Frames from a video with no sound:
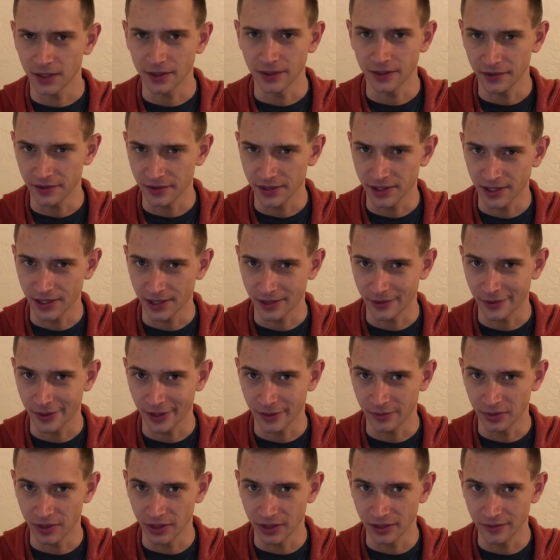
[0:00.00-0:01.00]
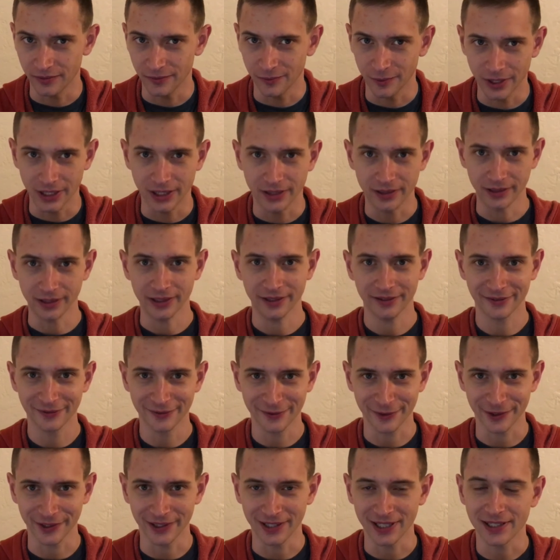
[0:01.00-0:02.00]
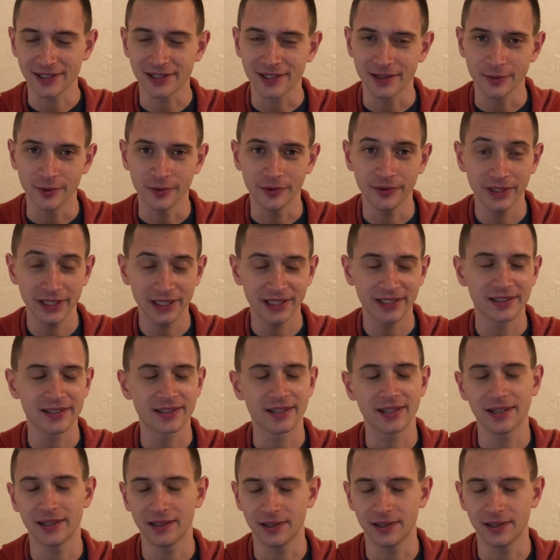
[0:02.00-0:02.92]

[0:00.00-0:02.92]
although it's not quite been weekly for the last couple weeks.